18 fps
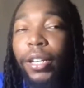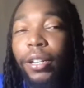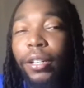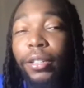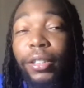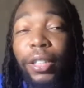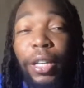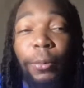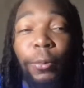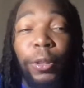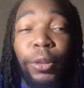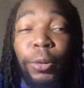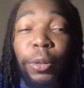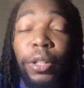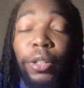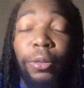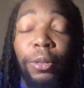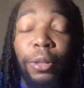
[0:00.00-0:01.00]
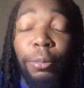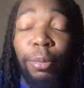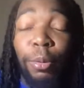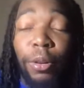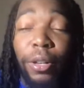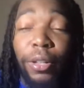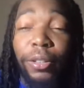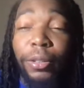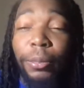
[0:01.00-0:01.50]
team with 23
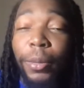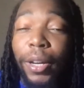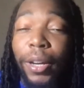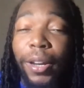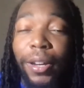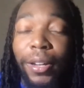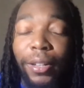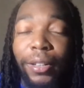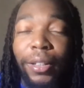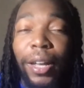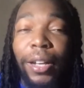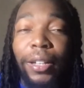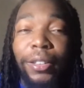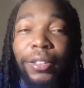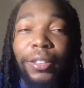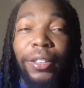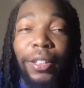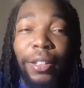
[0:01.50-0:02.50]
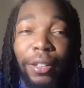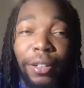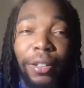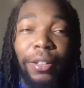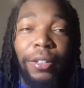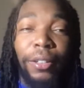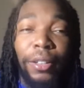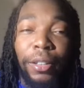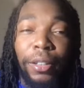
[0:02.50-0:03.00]
points, man, that is
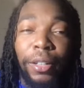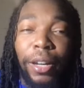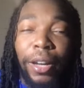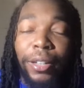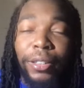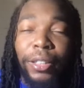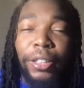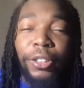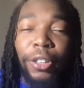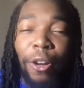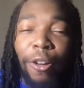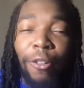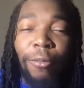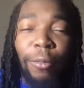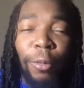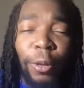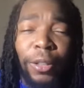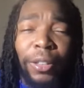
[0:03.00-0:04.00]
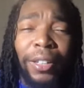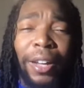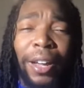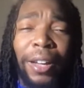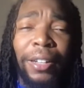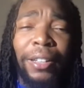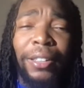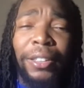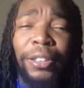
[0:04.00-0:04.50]
good. As a sophomore,
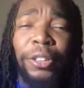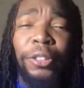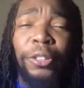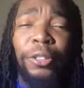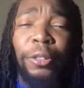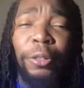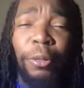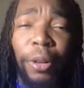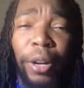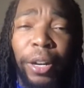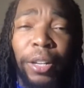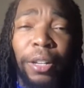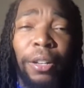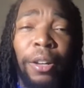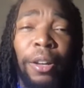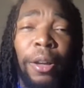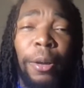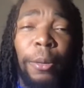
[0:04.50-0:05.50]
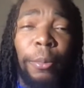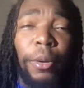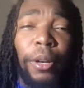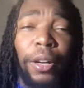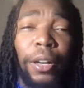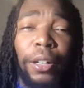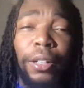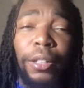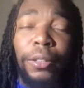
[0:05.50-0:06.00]
that is great.
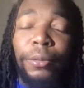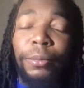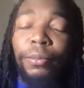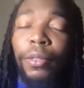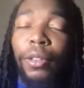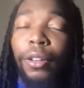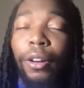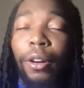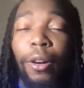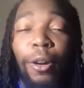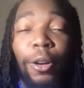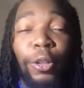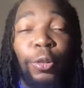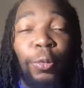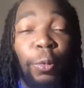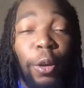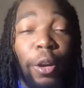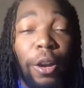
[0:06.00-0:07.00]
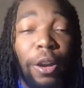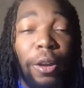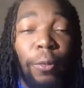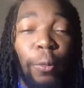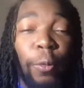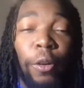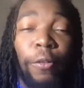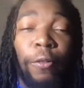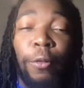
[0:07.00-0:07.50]
But the Hawks won
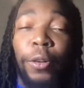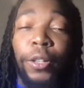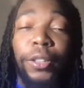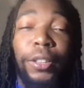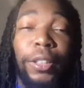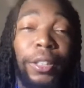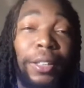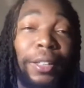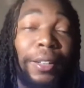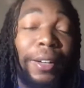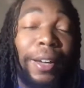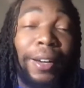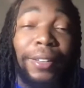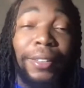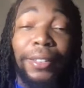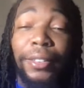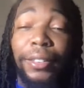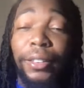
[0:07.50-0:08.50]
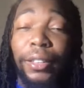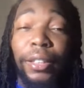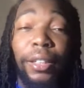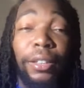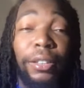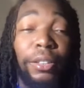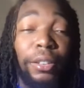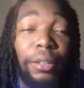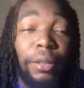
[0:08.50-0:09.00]

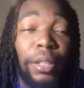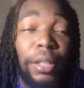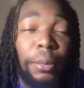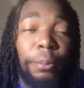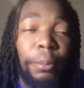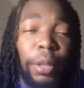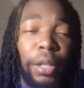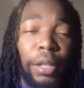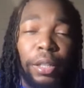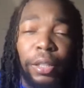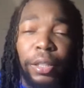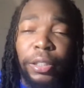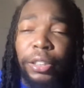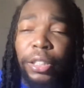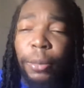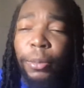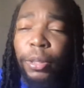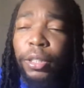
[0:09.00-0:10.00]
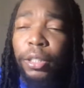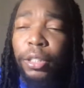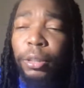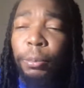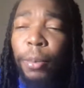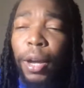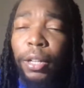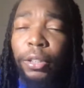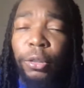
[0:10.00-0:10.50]
114-96. But let's jump into this
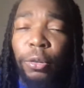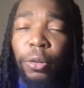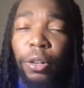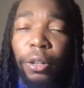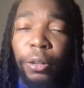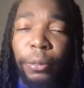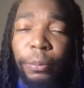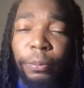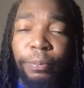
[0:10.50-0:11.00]
box score.